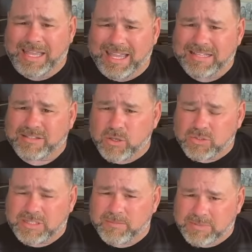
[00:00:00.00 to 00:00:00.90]
against
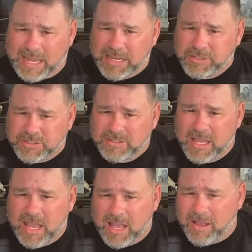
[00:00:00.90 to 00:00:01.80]
those temptations
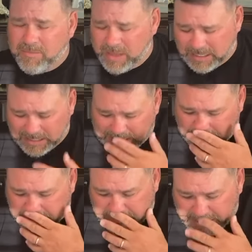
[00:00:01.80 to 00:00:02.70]
uh, that
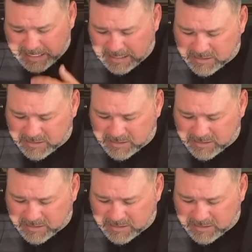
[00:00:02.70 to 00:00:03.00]
lead to sin. And